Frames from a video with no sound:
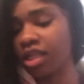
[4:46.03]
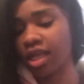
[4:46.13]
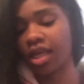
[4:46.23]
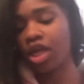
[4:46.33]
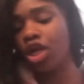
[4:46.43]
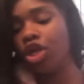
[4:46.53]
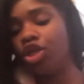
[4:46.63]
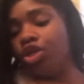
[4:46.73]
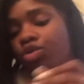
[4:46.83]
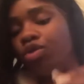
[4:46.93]
Like,
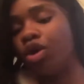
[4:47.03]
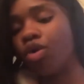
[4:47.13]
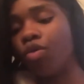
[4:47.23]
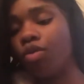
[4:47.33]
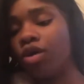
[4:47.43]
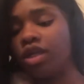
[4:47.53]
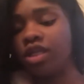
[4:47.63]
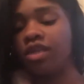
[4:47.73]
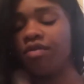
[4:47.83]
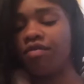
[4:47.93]
you don't want it
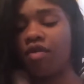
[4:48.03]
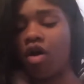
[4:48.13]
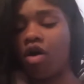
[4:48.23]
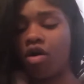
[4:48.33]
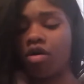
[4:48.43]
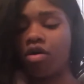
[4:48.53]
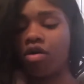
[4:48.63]
to fall